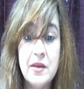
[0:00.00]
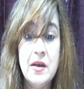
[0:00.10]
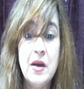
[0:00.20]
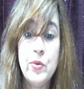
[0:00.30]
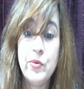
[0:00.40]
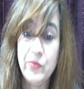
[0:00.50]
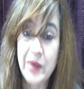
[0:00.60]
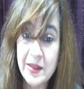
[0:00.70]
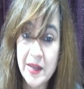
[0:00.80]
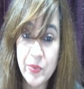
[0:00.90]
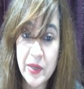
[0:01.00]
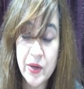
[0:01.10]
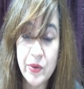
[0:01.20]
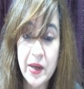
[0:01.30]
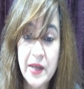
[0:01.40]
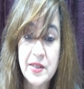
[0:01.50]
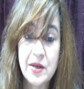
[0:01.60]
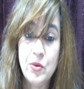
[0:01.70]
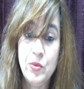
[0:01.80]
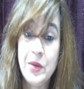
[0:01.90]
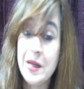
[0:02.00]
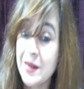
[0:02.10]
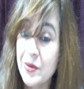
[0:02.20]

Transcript: how well that we can write, how well that